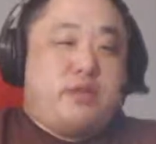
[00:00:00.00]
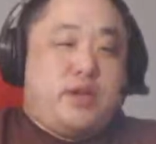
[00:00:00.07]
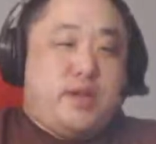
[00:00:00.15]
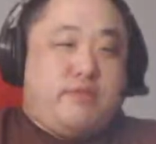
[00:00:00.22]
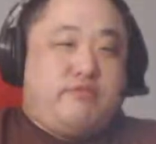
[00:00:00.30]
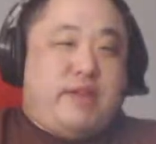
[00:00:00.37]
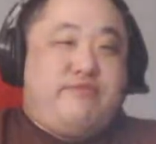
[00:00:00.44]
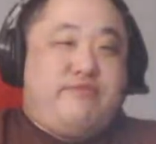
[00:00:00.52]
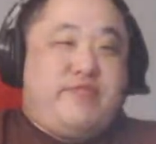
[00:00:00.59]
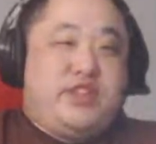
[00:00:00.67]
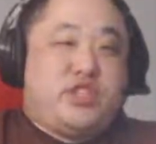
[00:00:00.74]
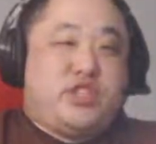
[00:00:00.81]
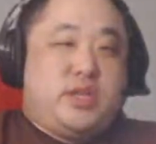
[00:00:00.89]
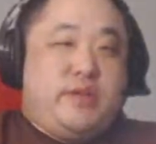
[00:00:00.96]
okay, late fee
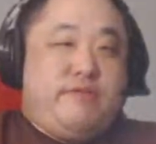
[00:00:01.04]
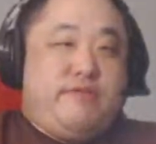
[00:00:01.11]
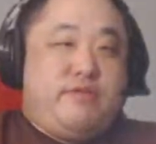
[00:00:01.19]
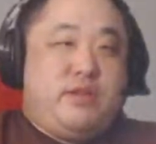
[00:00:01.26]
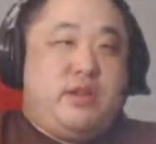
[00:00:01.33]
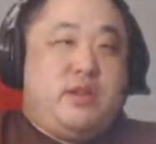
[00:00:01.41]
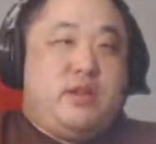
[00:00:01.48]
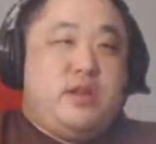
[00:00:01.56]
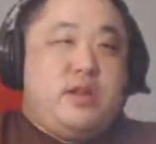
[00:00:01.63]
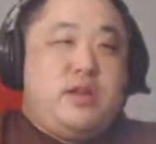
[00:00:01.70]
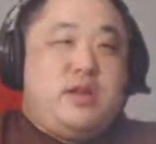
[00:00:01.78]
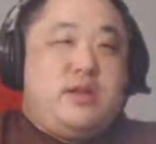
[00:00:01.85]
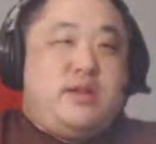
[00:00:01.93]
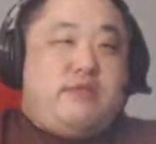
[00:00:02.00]
stuff.
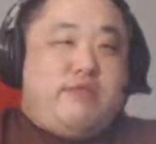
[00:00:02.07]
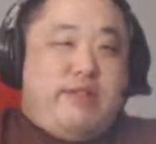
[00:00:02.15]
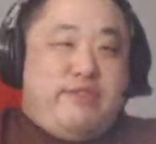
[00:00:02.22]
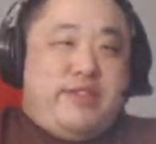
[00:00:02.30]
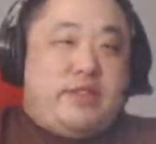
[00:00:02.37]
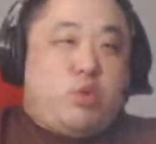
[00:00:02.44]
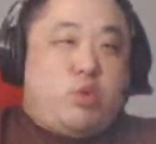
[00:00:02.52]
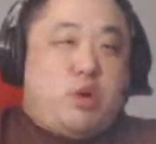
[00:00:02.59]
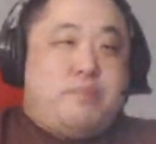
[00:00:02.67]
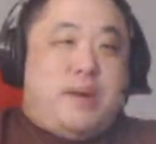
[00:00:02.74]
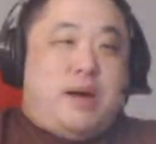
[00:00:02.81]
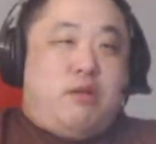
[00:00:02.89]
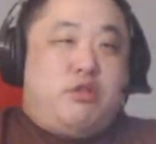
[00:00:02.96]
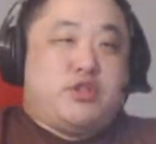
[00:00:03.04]
Late fees were
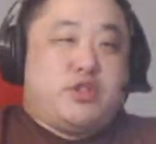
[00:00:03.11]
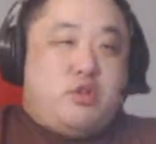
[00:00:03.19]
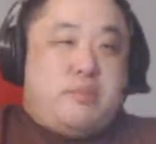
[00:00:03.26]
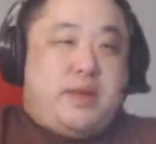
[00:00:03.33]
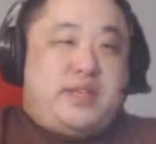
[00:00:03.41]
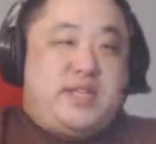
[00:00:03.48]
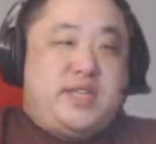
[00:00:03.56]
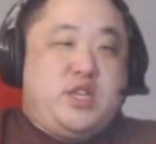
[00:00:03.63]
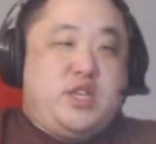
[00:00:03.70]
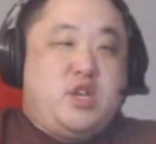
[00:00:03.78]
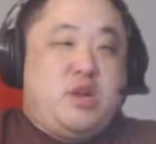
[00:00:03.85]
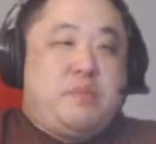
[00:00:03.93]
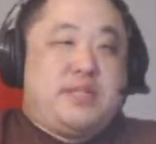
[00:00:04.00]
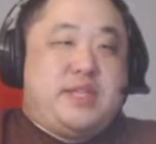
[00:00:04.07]
abolished my
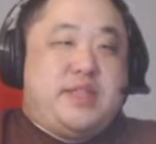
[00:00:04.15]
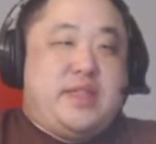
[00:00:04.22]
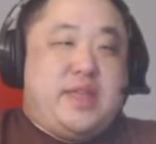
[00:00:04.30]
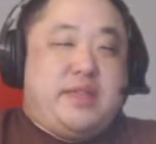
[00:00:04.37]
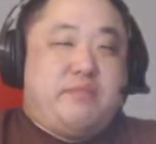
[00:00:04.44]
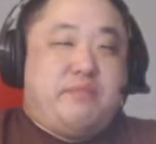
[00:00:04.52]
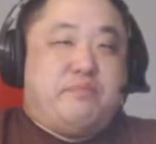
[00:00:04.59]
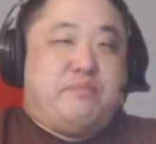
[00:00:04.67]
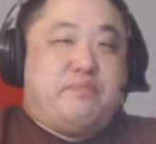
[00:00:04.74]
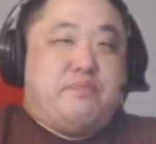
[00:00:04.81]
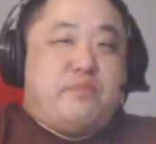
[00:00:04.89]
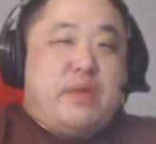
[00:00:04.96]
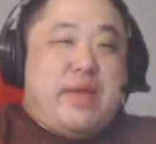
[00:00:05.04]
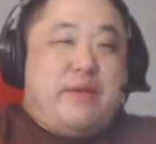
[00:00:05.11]
tenure, but then they,
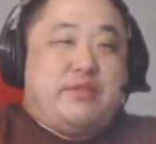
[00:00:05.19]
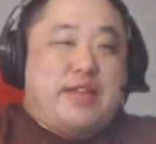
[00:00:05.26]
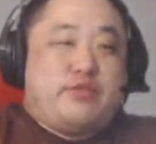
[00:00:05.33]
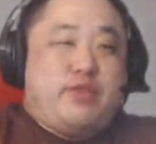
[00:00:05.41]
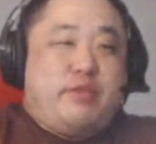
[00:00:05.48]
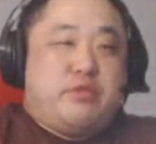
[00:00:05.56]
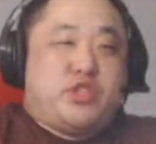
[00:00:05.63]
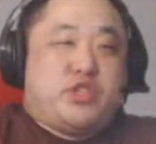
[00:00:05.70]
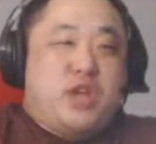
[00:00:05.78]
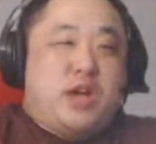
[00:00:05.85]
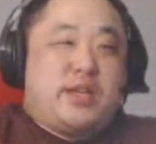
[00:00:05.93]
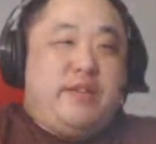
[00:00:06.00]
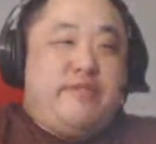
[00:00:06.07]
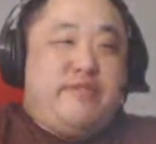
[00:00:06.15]
it was actually a
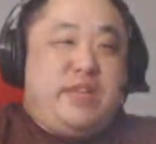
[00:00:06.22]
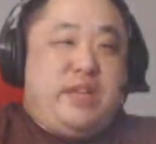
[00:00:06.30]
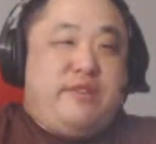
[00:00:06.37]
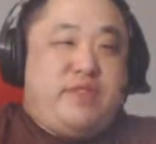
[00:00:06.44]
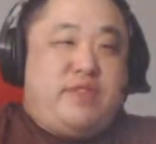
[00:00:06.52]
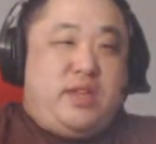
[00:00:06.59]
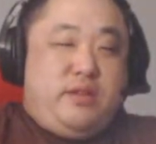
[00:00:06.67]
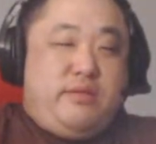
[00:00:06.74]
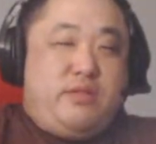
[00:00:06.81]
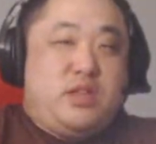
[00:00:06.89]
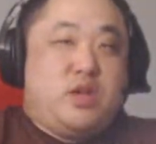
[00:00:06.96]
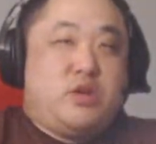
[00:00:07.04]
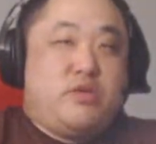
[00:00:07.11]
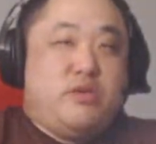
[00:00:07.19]
restocking fee thing, you
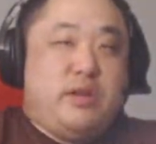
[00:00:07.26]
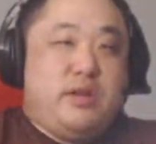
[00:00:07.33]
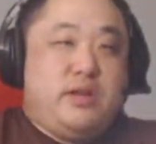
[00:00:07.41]
know.